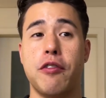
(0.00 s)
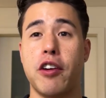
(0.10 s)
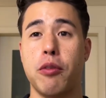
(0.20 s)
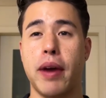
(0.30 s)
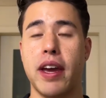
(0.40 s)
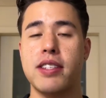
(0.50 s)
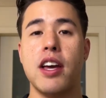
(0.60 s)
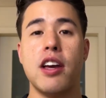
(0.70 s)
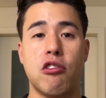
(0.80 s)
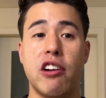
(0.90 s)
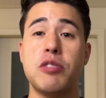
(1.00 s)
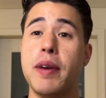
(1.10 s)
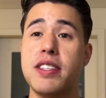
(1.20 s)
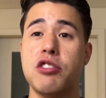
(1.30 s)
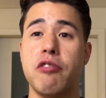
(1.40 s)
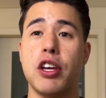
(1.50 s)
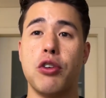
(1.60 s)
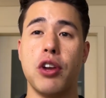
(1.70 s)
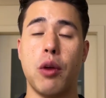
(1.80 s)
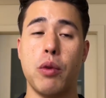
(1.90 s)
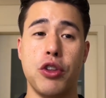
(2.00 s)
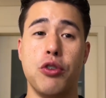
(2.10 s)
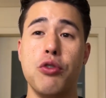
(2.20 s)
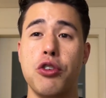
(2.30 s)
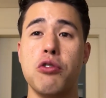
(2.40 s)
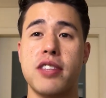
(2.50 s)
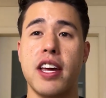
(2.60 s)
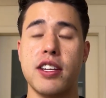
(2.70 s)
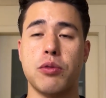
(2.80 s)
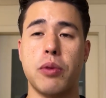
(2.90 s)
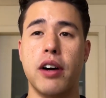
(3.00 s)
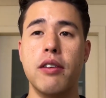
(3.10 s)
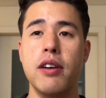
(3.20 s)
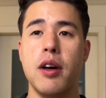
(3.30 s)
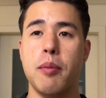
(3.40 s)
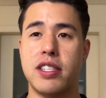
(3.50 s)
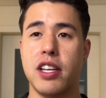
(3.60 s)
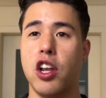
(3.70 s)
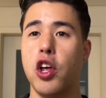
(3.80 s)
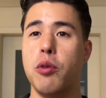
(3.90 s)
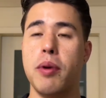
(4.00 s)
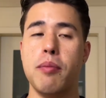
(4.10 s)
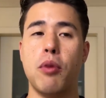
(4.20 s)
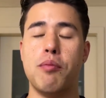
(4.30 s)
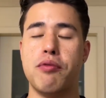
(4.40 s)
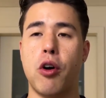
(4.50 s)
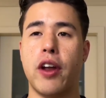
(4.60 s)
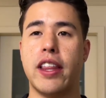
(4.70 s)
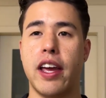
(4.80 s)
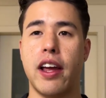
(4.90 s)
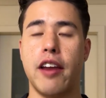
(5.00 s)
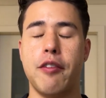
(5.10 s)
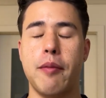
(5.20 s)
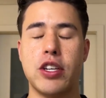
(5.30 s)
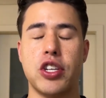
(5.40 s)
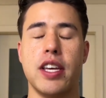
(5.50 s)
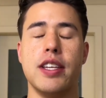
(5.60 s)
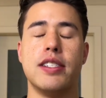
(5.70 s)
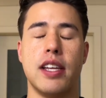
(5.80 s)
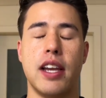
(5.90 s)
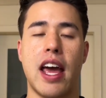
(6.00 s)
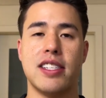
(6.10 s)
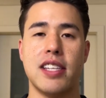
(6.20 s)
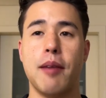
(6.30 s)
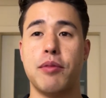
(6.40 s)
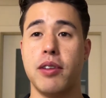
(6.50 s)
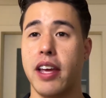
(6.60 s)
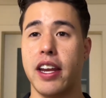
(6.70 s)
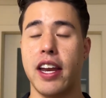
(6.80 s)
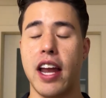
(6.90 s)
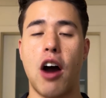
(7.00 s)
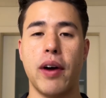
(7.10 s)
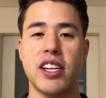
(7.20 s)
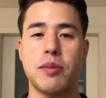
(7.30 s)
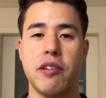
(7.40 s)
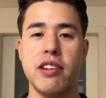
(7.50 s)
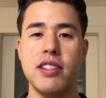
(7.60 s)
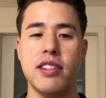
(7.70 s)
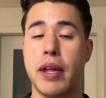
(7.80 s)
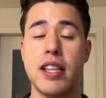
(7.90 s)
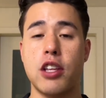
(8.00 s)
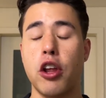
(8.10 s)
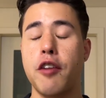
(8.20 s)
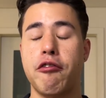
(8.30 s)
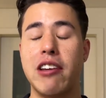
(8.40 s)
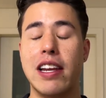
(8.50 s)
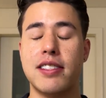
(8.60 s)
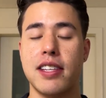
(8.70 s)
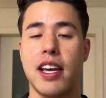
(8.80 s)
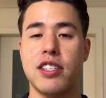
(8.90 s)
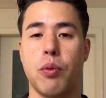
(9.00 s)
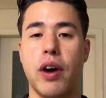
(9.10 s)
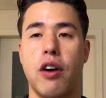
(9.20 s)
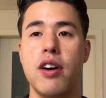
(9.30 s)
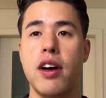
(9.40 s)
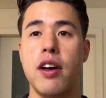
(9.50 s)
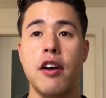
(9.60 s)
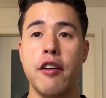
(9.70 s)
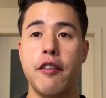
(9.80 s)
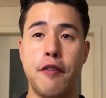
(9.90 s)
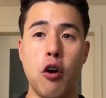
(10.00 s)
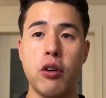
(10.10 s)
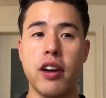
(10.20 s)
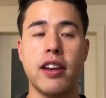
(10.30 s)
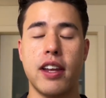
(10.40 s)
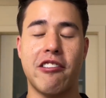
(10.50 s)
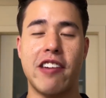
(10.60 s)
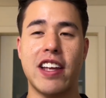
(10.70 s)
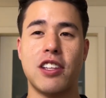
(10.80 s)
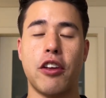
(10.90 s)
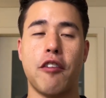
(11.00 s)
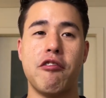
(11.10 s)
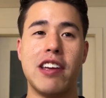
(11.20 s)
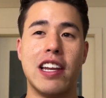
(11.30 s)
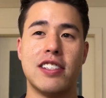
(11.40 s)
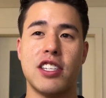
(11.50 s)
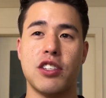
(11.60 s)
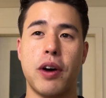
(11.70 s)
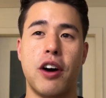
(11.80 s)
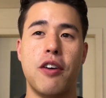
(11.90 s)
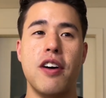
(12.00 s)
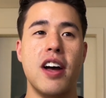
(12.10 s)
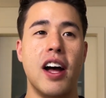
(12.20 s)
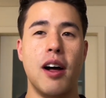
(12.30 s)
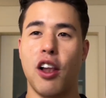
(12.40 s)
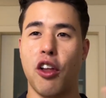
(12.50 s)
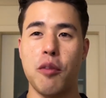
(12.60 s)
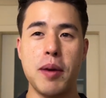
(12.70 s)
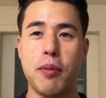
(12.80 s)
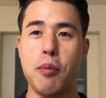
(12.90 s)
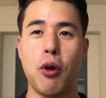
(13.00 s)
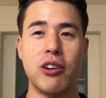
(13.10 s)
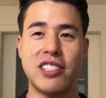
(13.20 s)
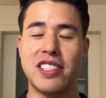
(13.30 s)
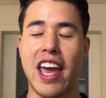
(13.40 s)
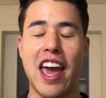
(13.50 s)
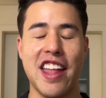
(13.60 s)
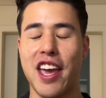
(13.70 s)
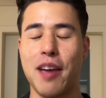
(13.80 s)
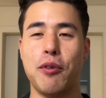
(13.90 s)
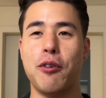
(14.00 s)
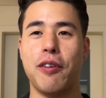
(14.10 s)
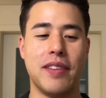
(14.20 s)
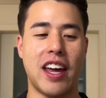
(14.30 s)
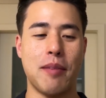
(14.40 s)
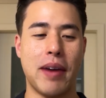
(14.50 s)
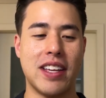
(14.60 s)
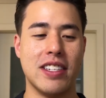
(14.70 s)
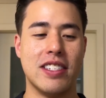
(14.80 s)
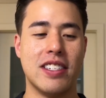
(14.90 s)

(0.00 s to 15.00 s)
very good base. Crunchbase is really good, and we do use that as well. But it's a little bit more broad, and that information isn't as up to date in our experience. But there's a lot of free lists as well. Folk creates a lot of free lists as well. A lot of people post Airtable databases.